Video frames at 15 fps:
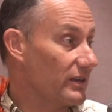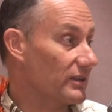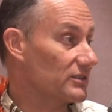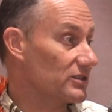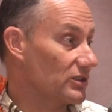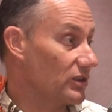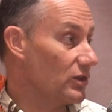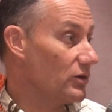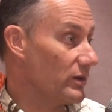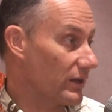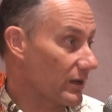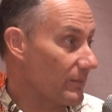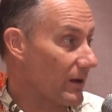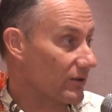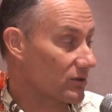
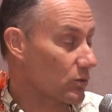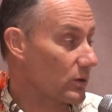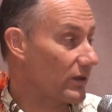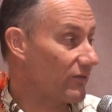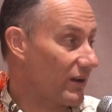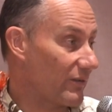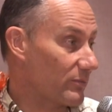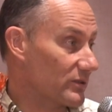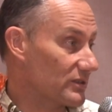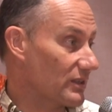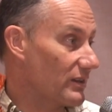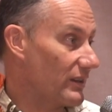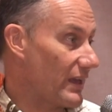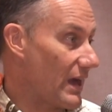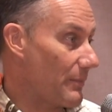excluding about 25%
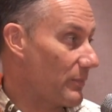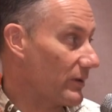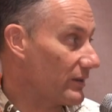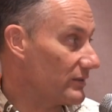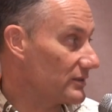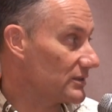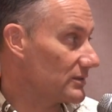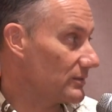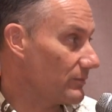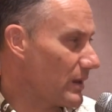of the applicants,